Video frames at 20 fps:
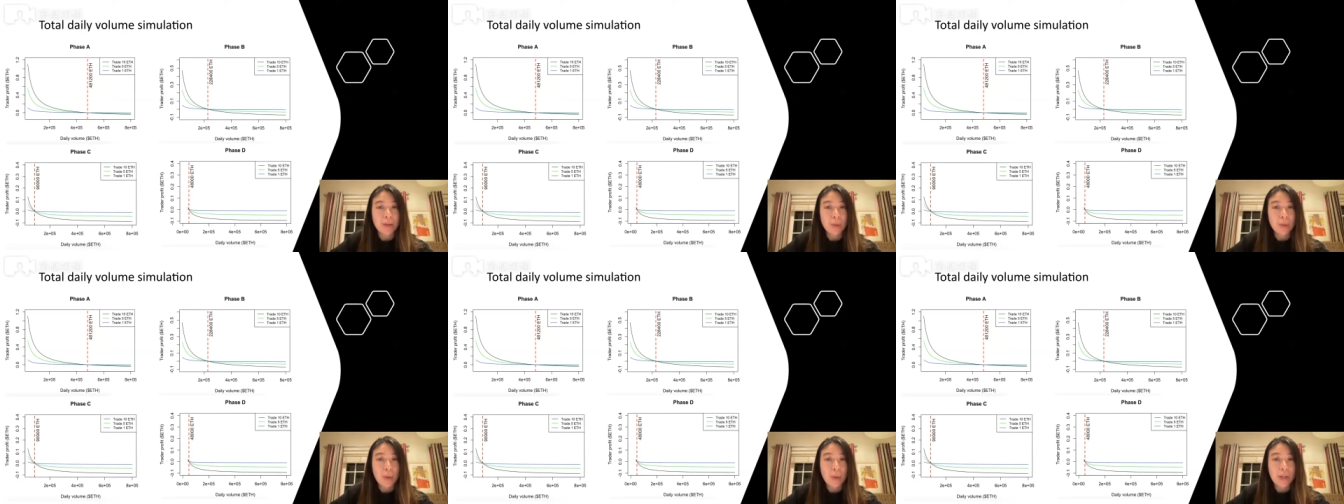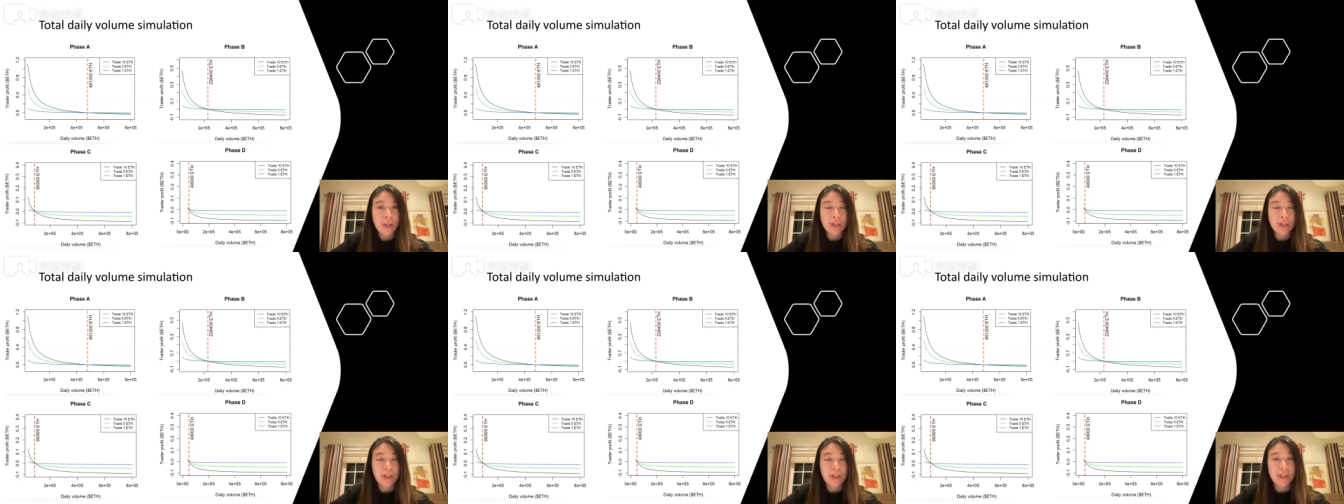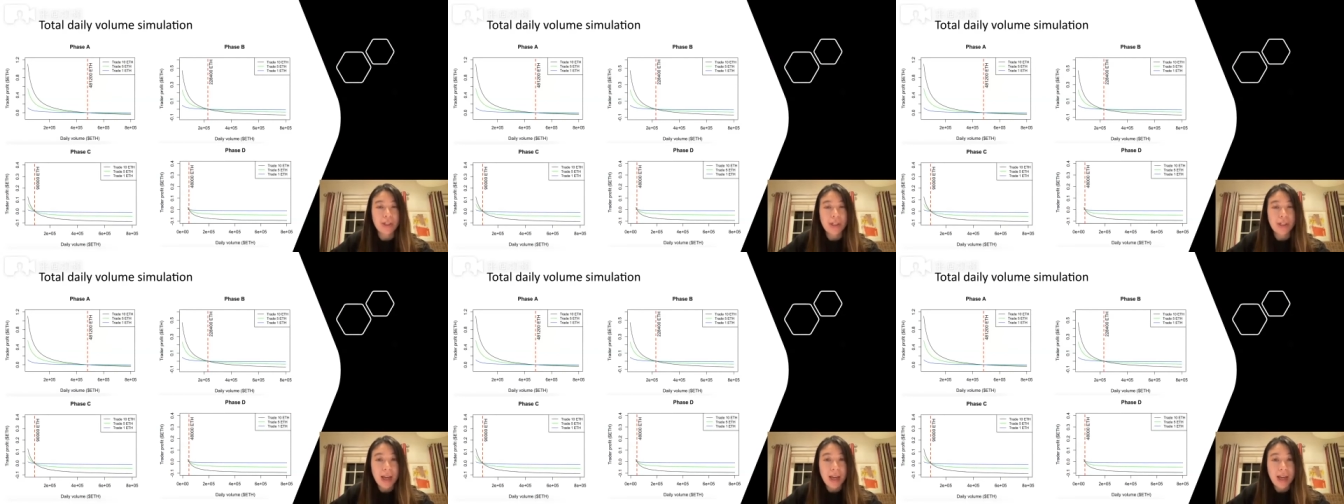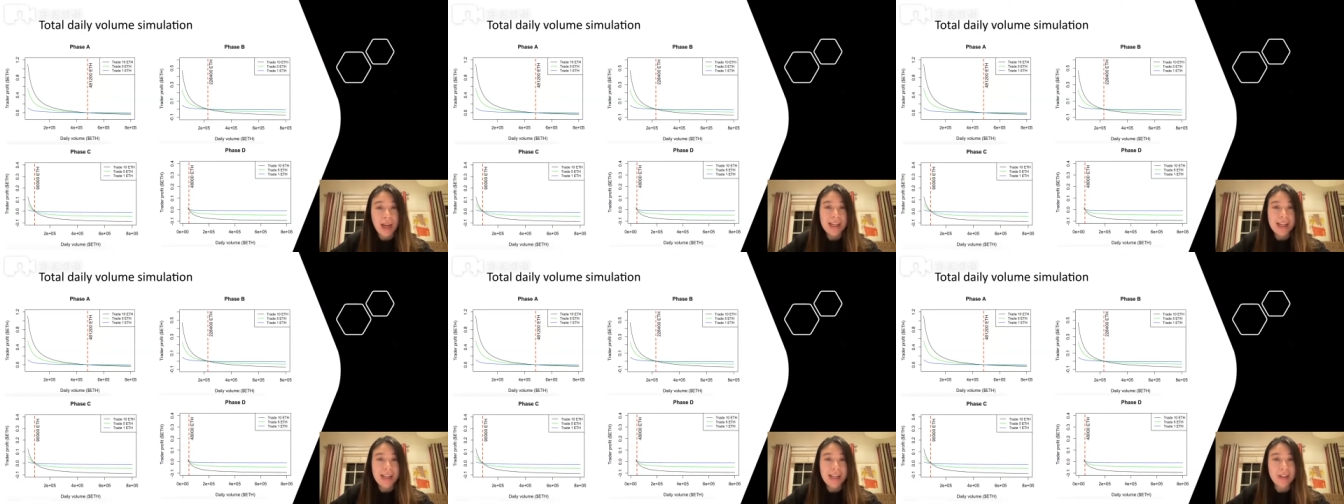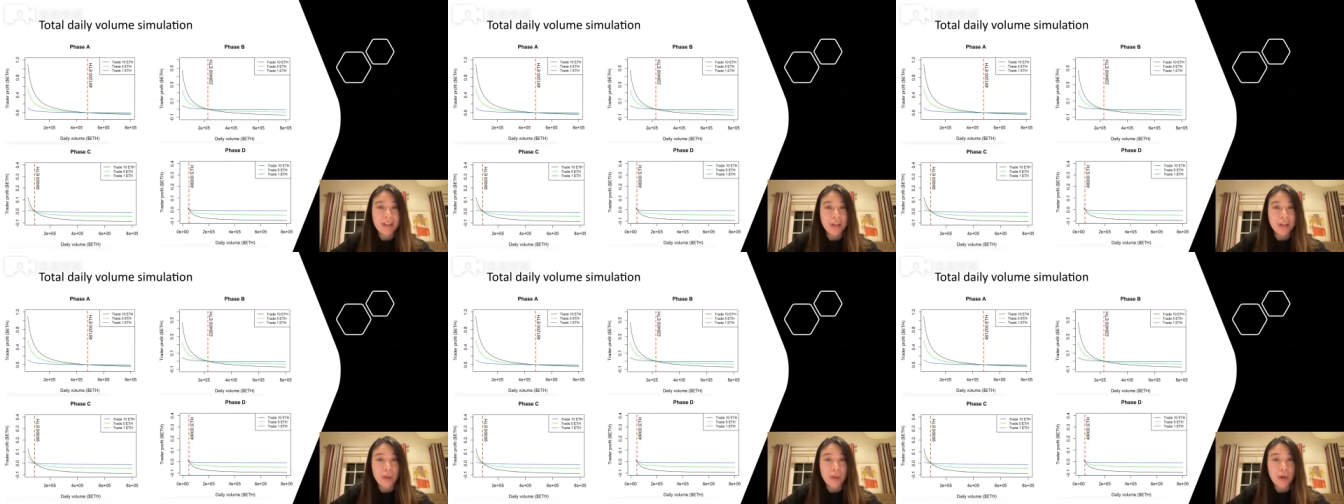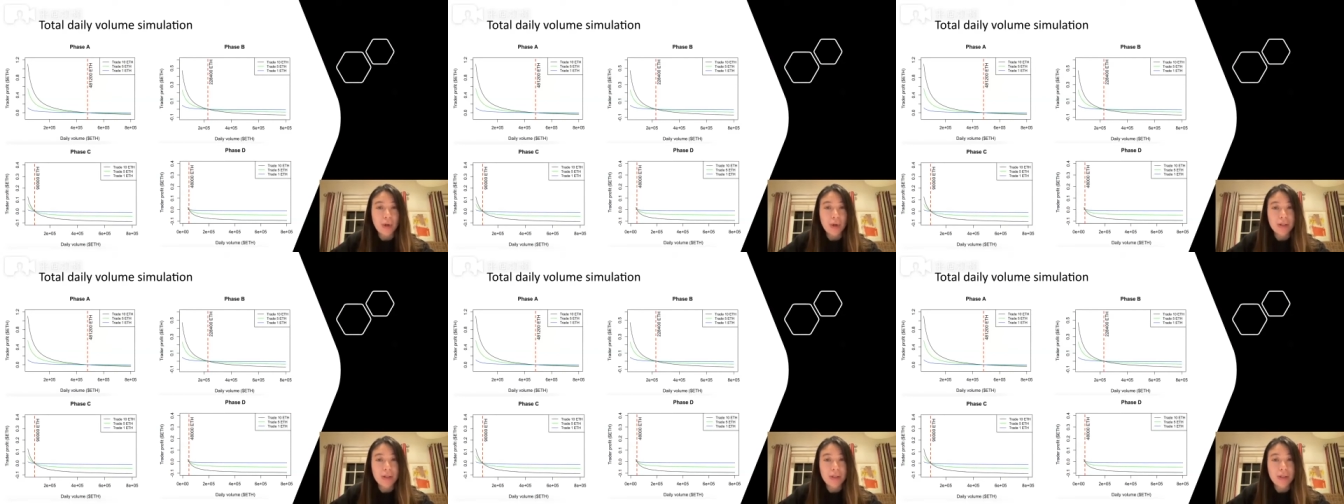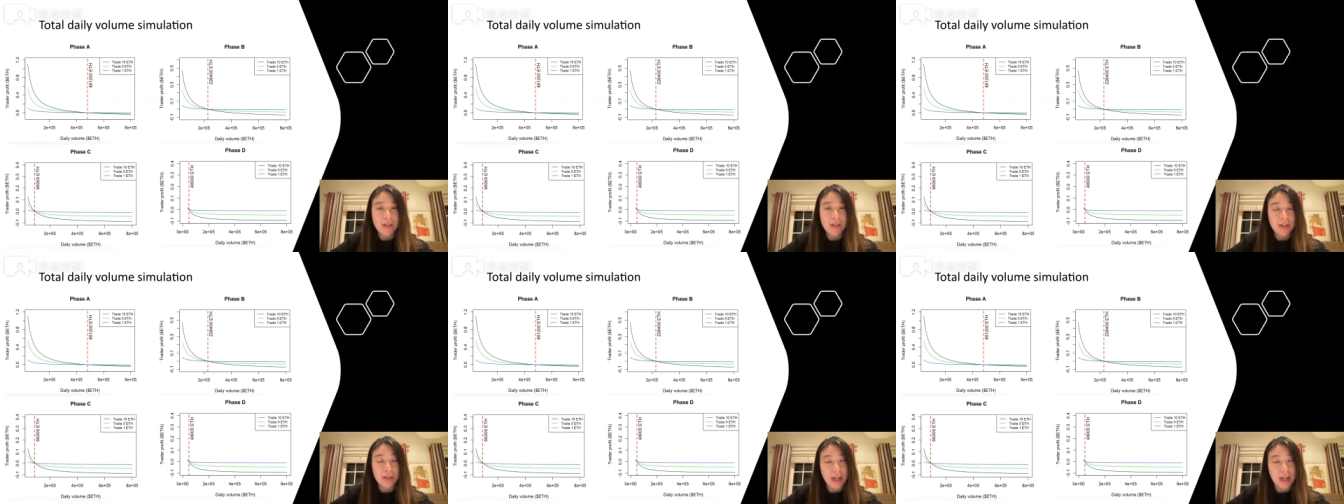which is Ether Looks
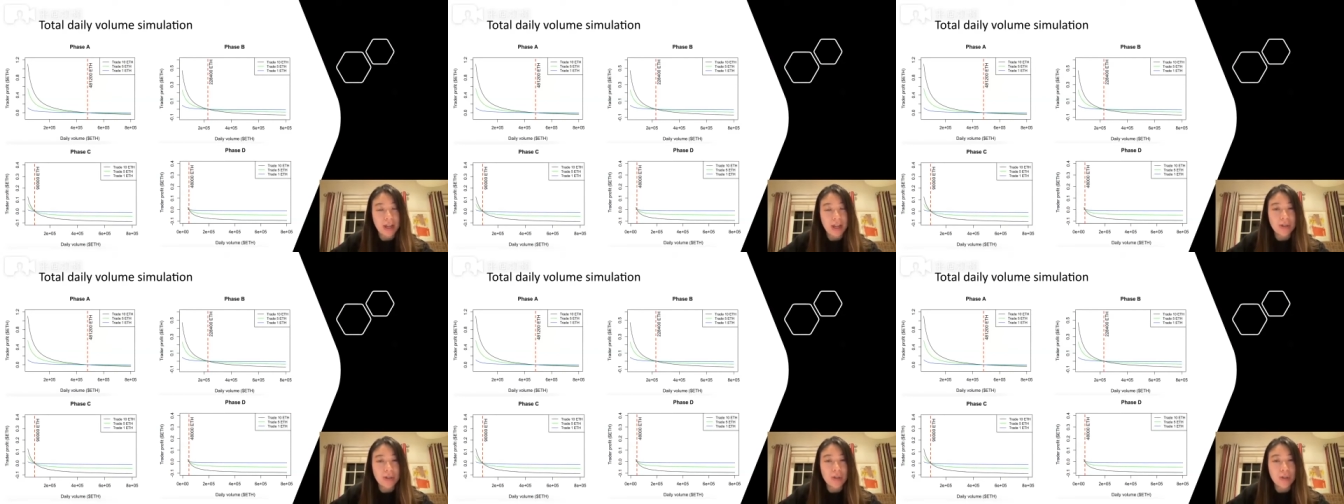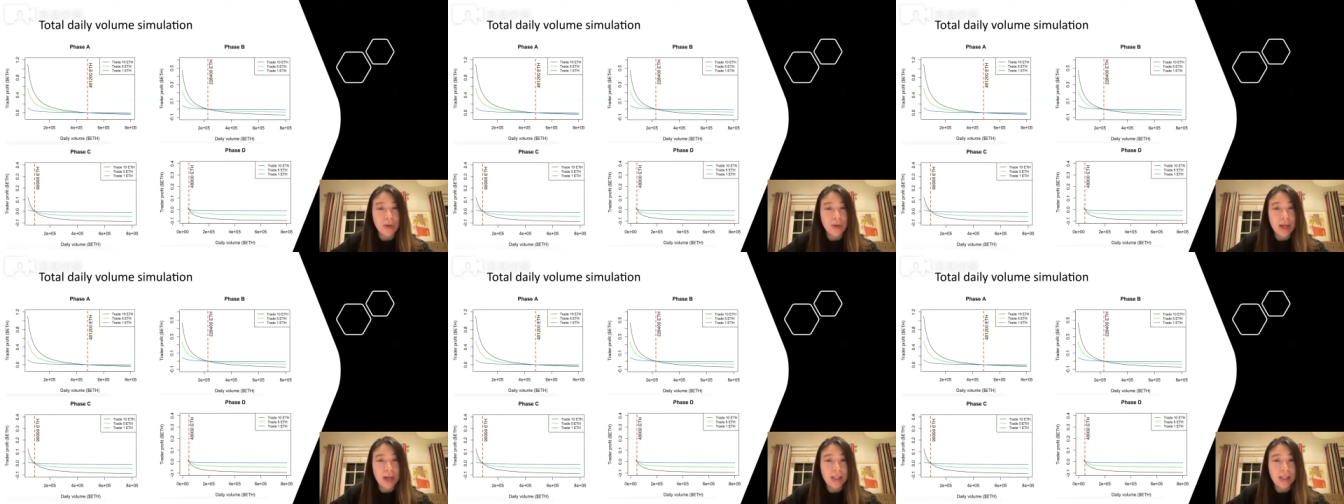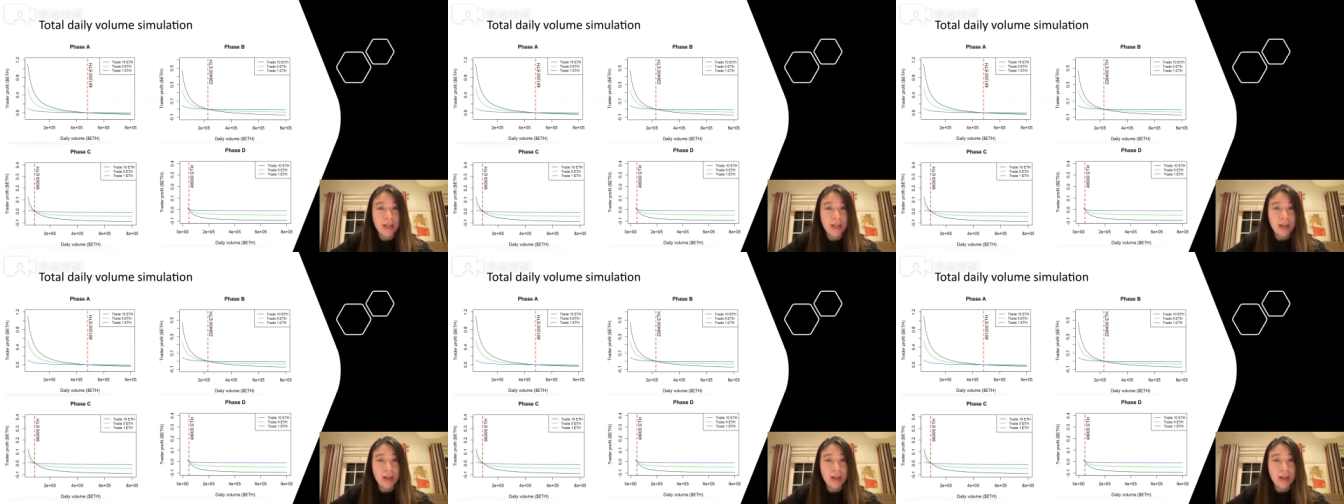exchange rate